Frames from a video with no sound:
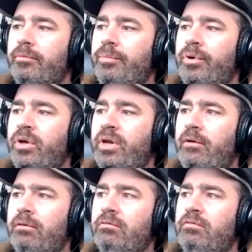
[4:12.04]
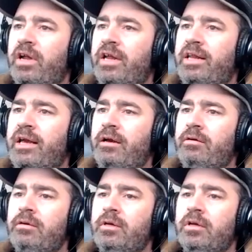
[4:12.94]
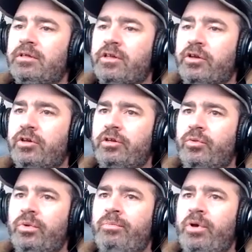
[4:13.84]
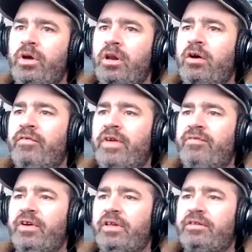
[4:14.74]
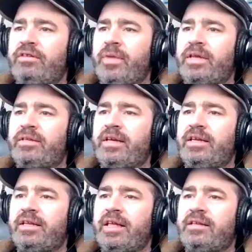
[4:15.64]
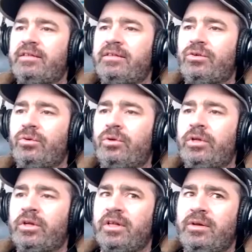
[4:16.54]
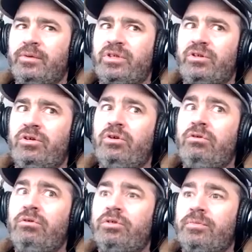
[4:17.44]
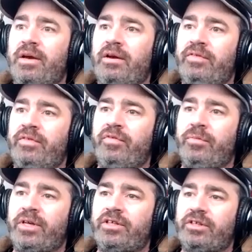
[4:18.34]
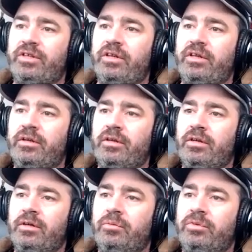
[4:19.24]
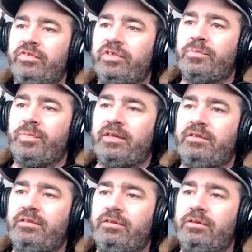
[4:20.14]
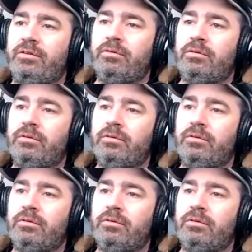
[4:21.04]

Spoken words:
put out right now. So we'd put a lot of effort into maintaining that Discord. There was a huge amount of information in it with respect to